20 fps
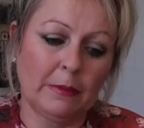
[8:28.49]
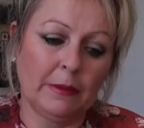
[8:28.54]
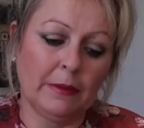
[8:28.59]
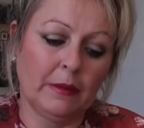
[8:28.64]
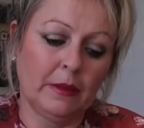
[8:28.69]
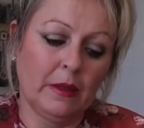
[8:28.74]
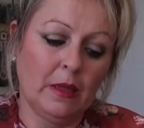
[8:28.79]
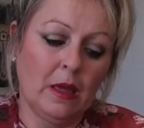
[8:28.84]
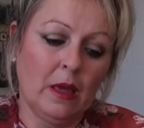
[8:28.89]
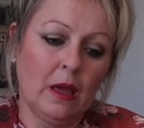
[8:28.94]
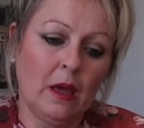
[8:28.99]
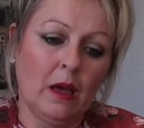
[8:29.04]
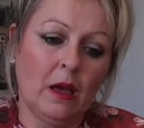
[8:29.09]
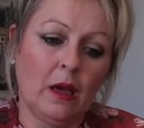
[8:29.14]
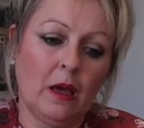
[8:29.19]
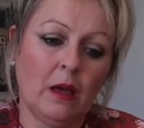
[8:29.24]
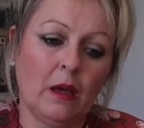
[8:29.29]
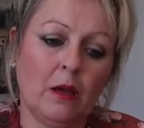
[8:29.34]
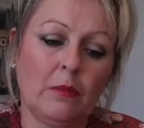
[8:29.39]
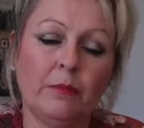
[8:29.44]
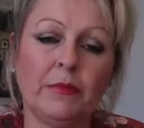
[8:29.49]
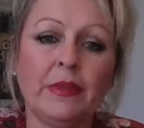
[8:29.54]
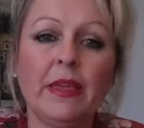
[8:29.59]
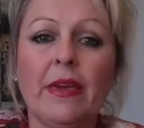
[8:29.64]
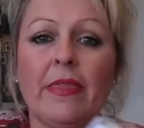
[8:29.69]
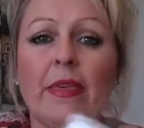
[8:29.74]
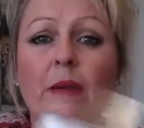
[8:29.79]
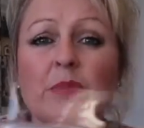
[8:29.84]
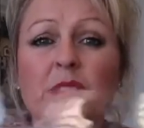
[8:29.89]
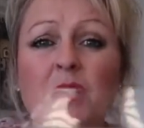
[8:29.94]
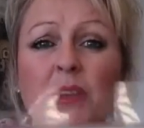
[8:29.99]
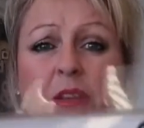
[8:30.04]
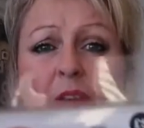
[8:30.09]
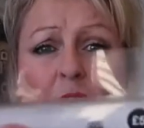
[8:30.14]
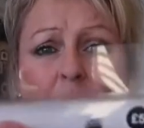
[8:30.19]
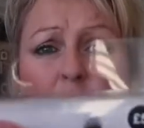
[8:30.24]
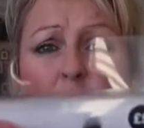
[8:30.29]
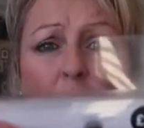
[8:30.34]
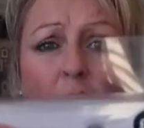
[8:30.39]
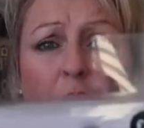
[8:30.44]
But, yeah, that was only
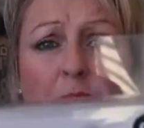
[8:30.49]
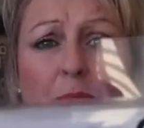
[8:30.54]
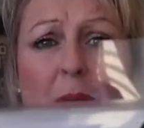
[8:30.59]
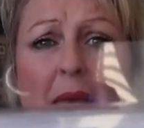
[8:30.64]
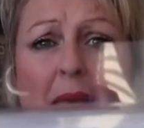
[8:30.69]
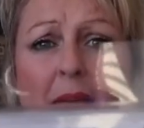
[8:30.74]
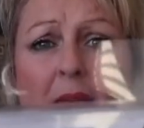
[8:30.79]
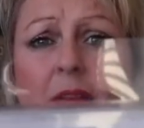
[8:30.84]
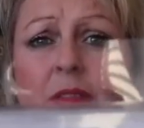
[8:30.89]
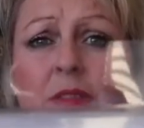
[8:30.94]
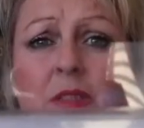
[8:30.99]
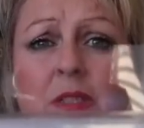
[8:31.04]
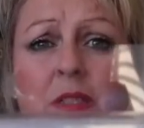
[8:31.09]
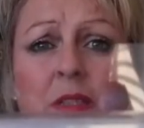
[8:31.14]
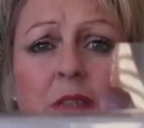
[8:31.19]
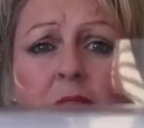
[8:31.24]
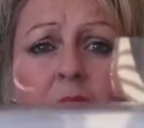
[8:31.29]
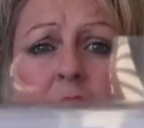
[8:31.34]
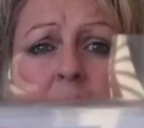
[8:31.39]
£5